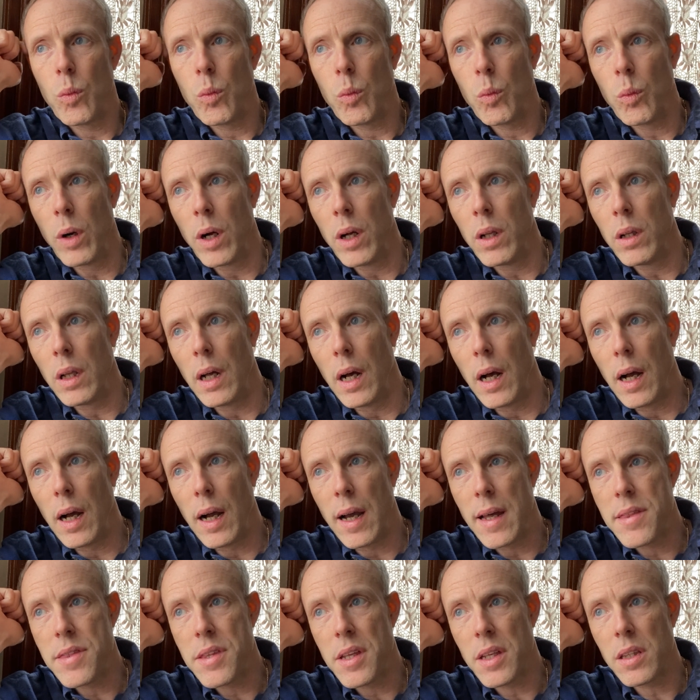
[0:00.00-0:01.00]
Well,
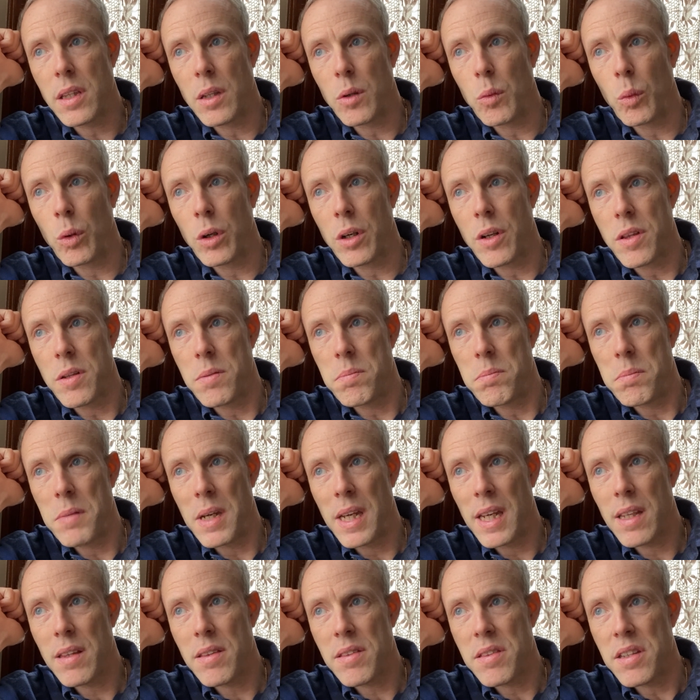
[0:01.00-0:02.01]
I think that one of the
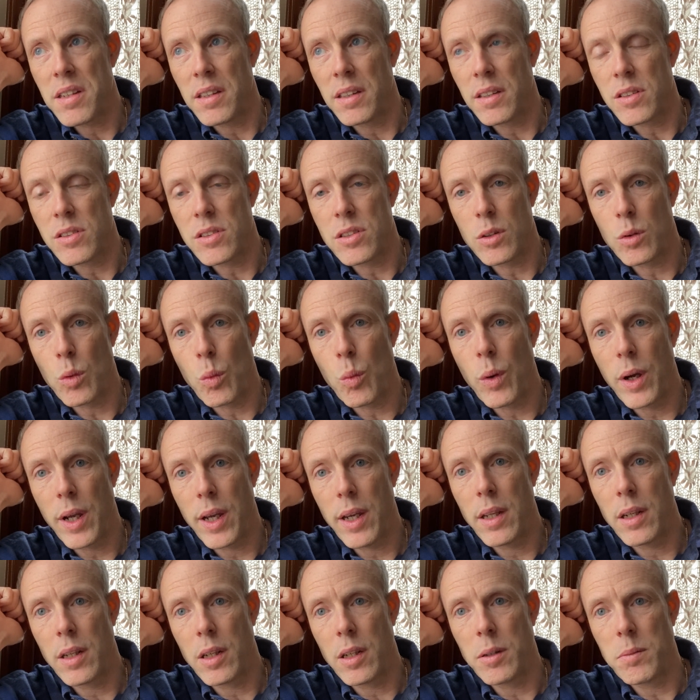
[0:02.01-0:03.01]
main things that
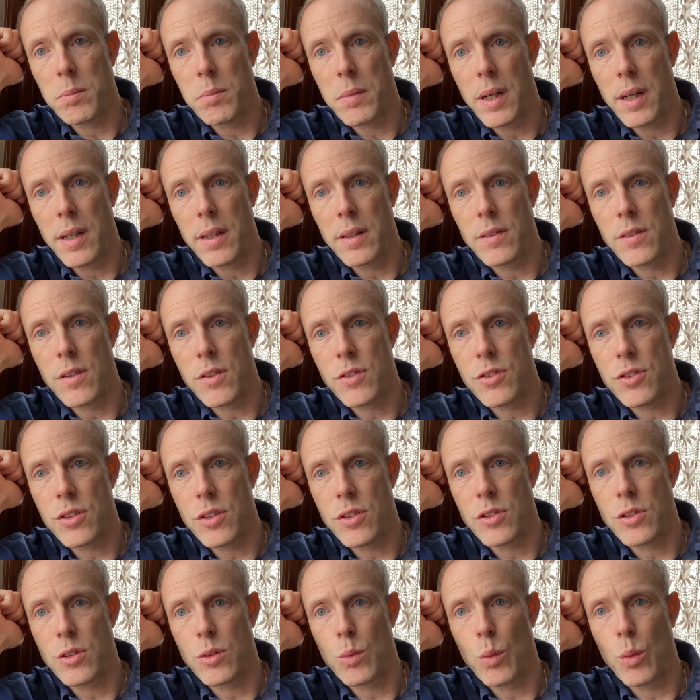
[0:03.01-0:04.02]
weighed on my
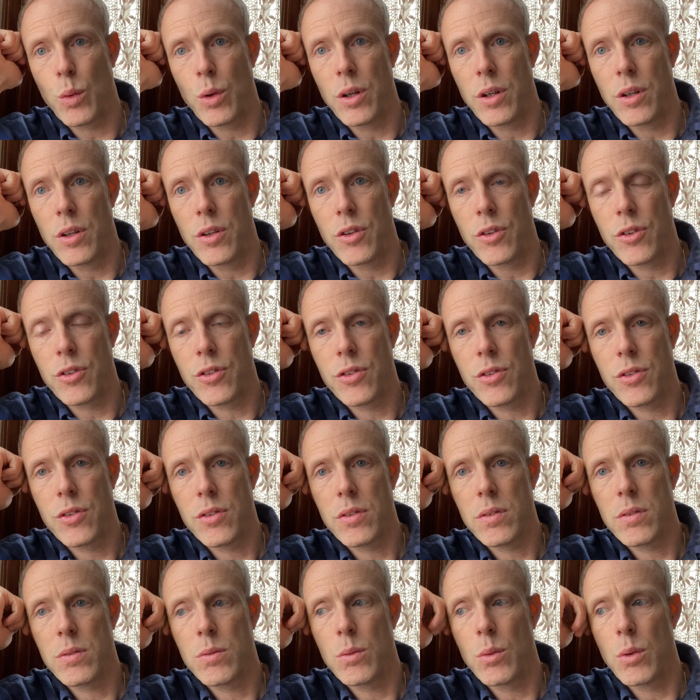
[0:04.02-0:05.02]
decision was
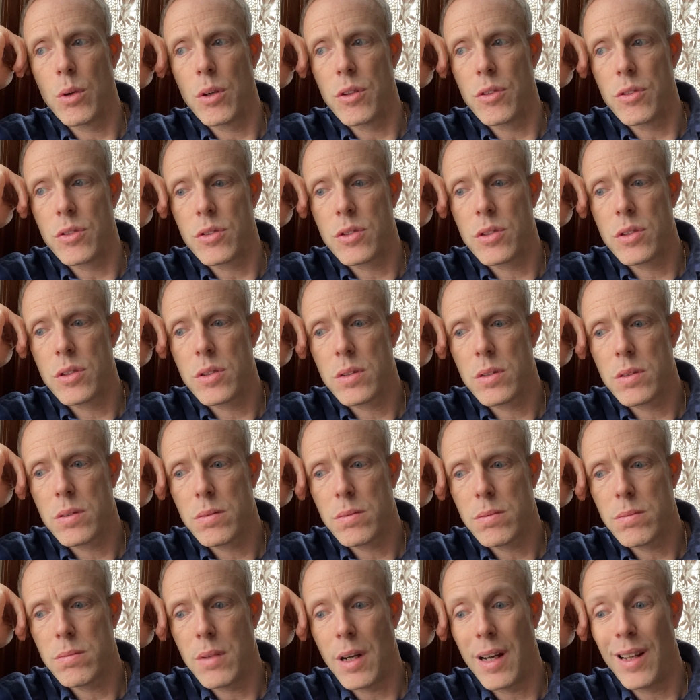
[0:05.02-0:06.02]

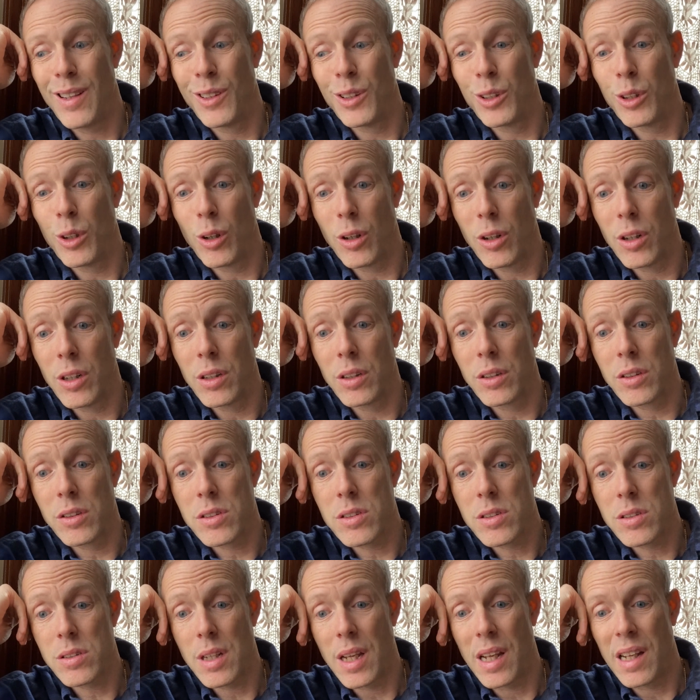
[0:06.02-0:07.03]
a
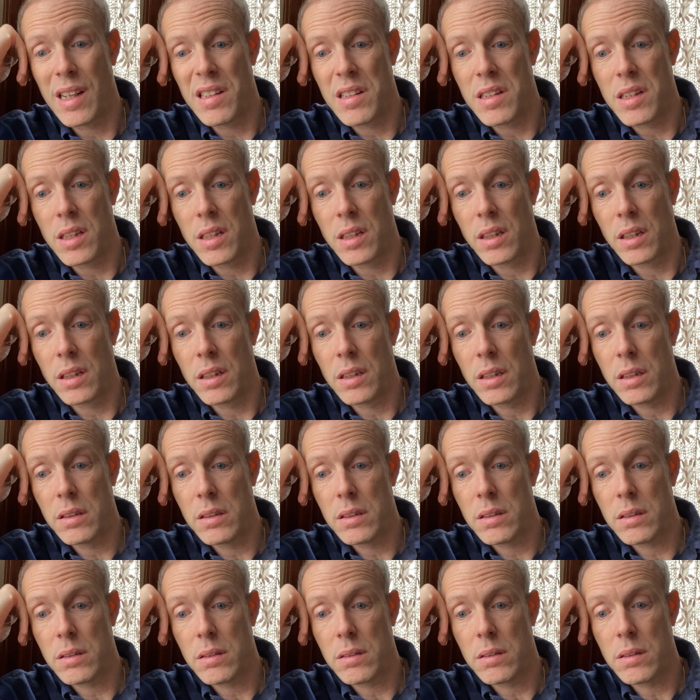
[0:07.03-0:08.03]
long-standing,
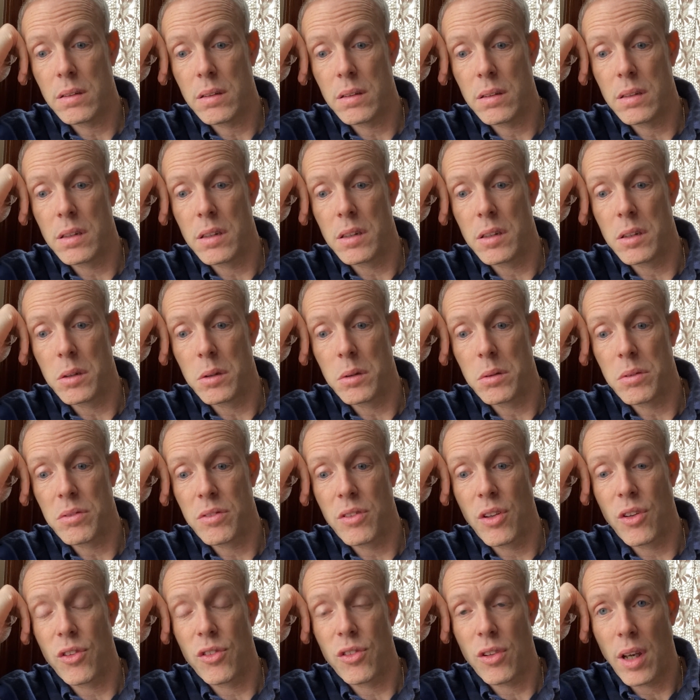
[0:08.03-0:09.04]

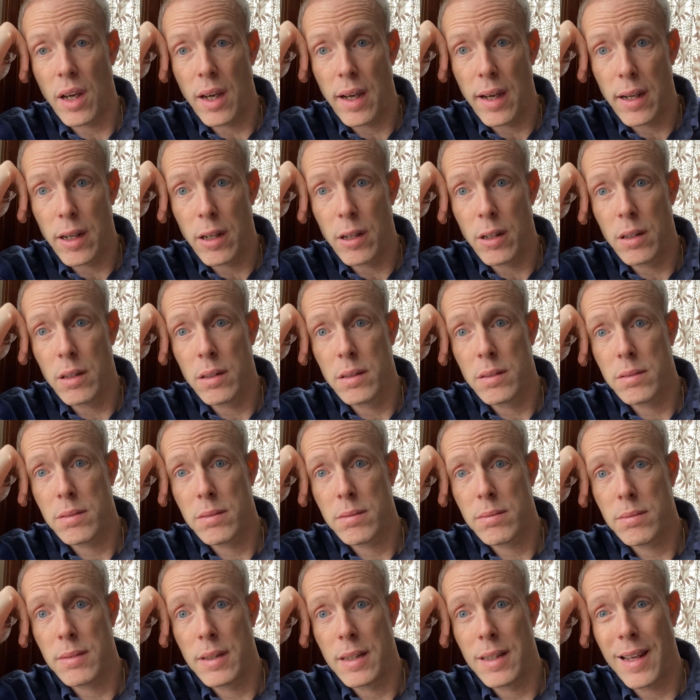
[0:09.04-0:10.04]
desire
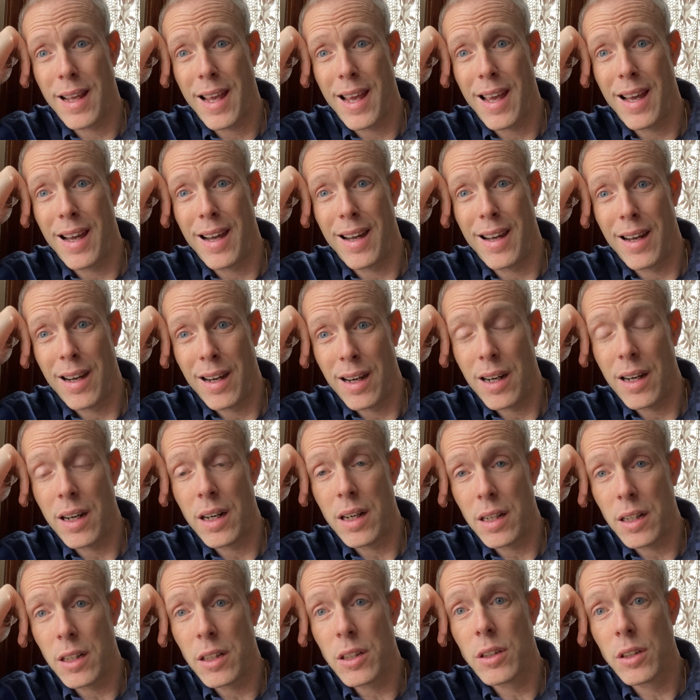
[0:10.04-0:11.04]
and a
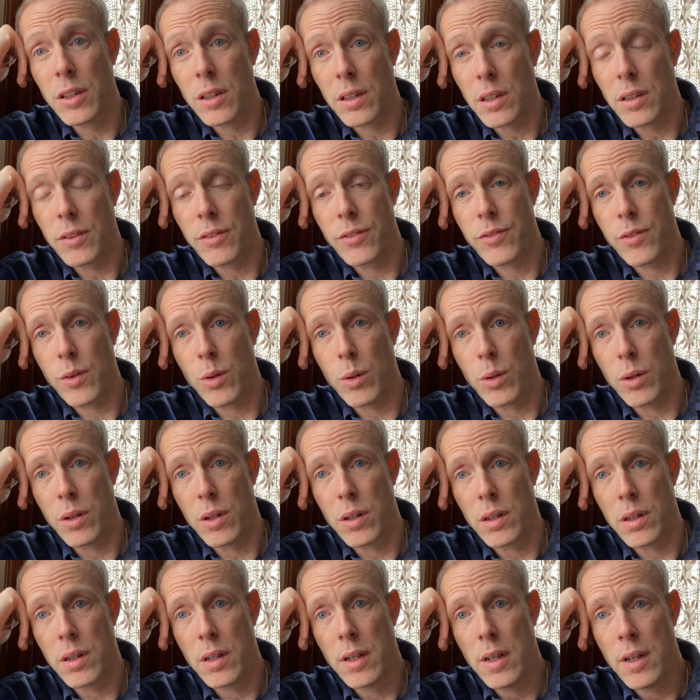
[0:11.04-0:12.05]
hunger
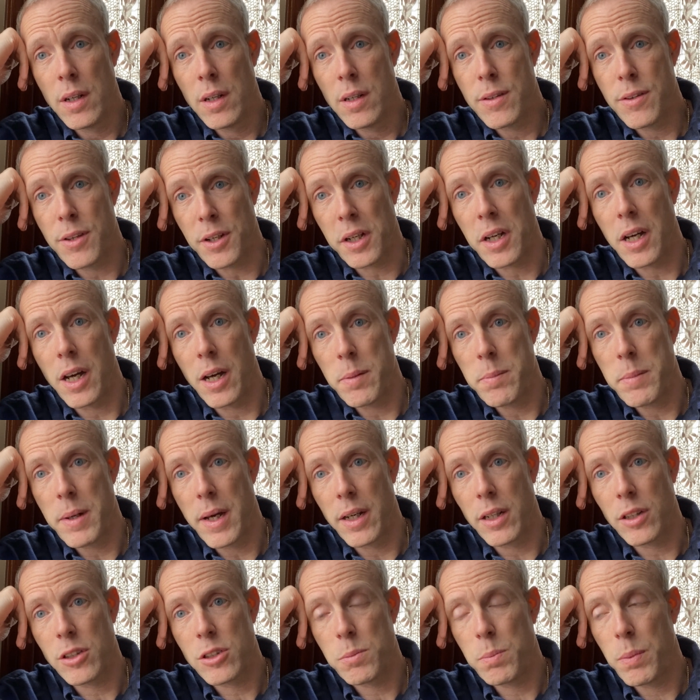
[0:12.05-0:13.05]
for the
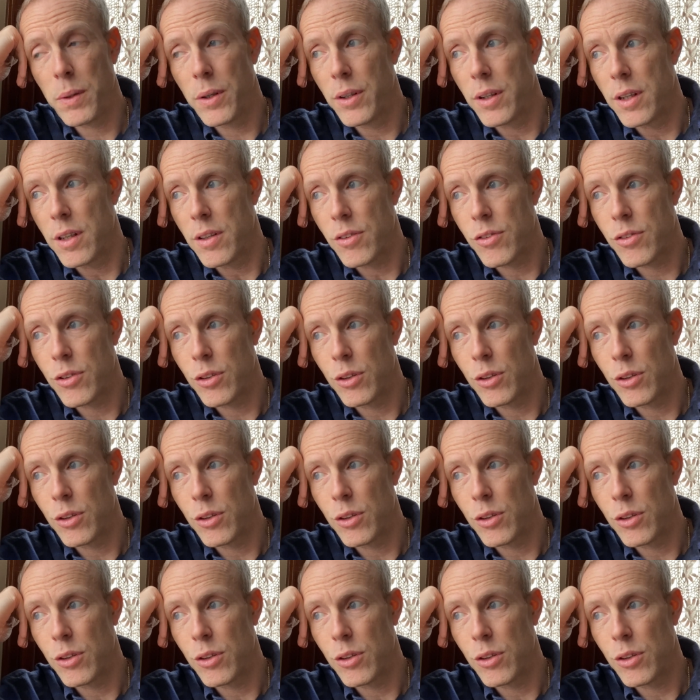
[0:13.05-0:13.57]
combat experience.